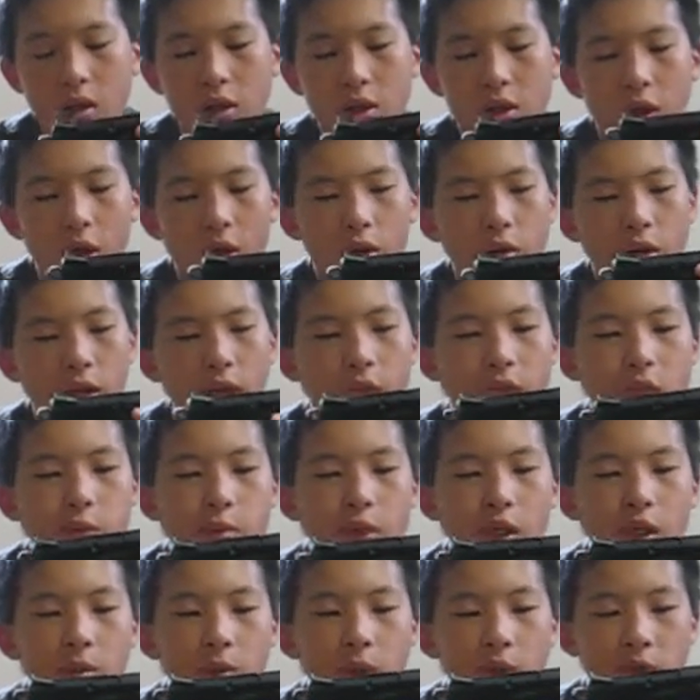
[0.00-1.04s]
So that's
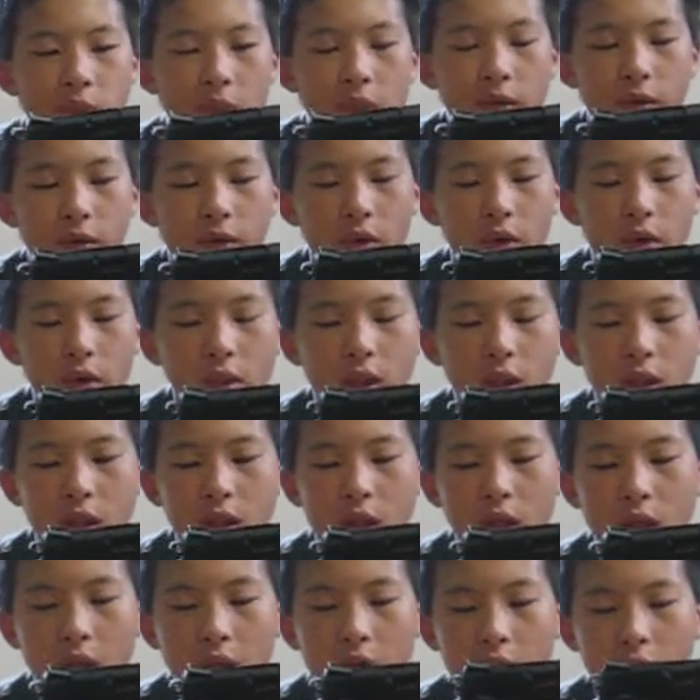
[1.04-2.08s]
pretty much it for
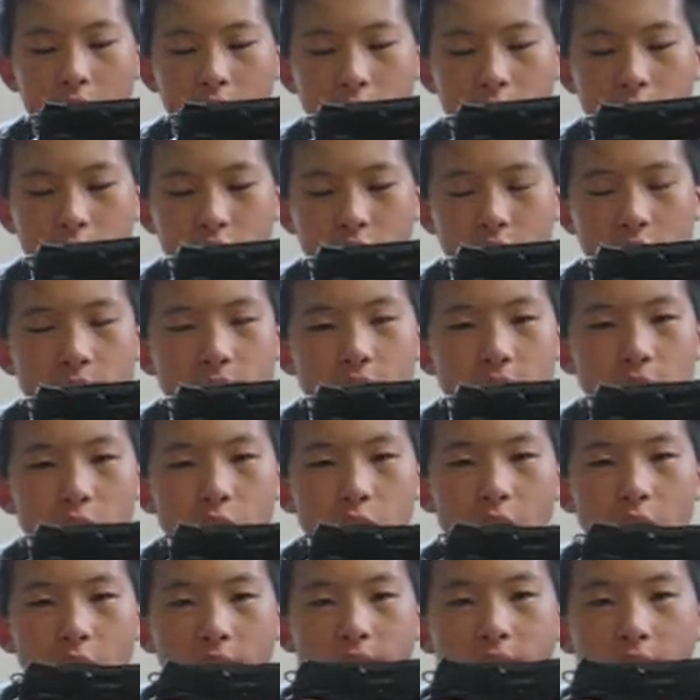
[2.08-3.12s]
the
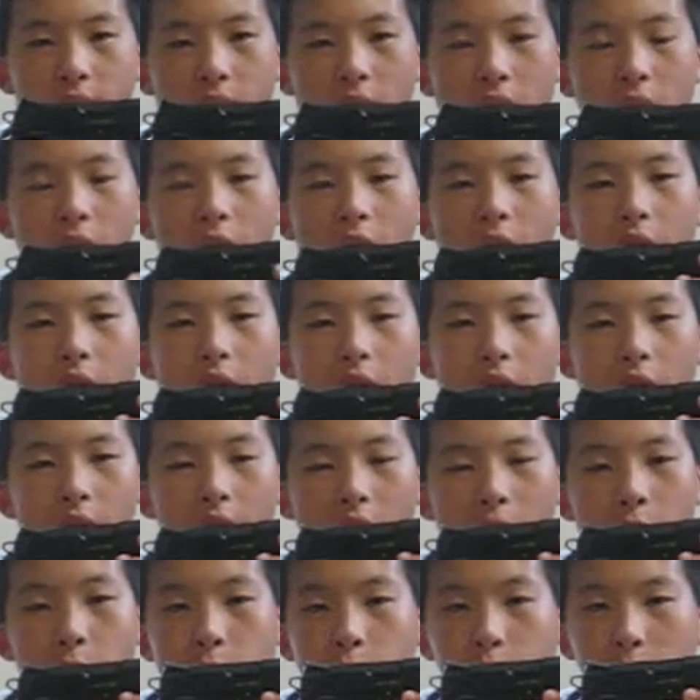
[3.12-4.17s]
review of the gun.
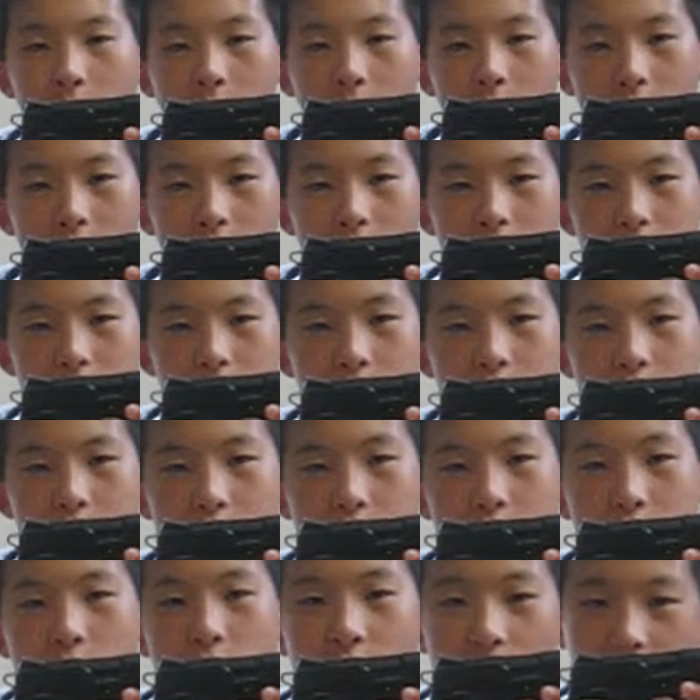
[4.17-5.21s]
Now we will get into the
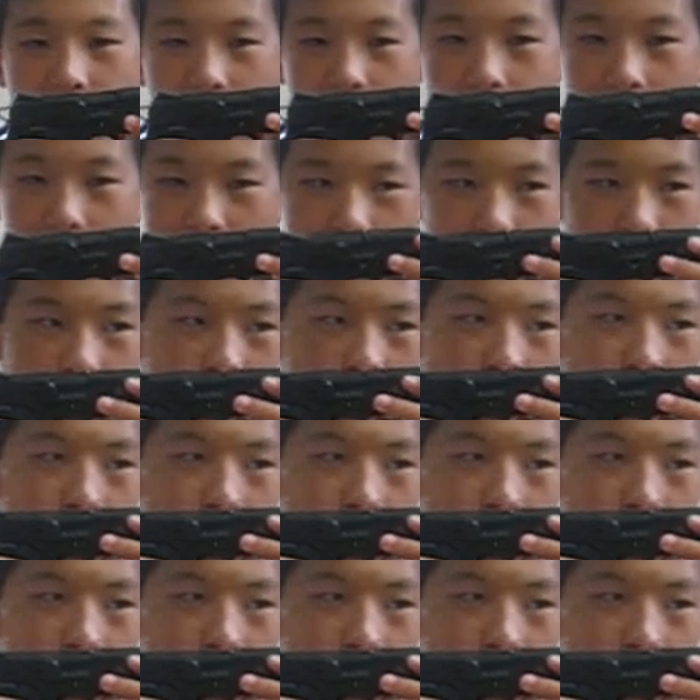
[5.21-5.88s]
shooting test.